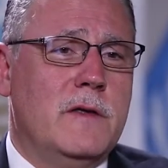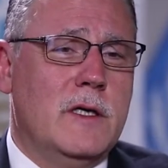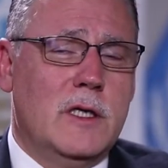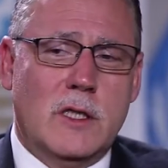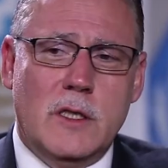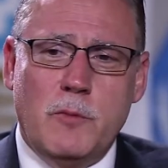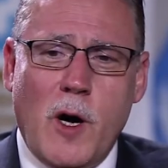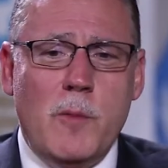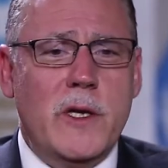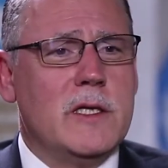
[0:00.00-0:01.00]
So our
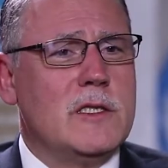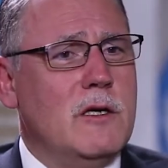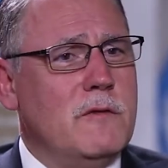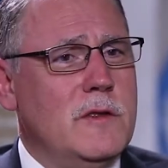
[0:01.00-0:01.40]
job is to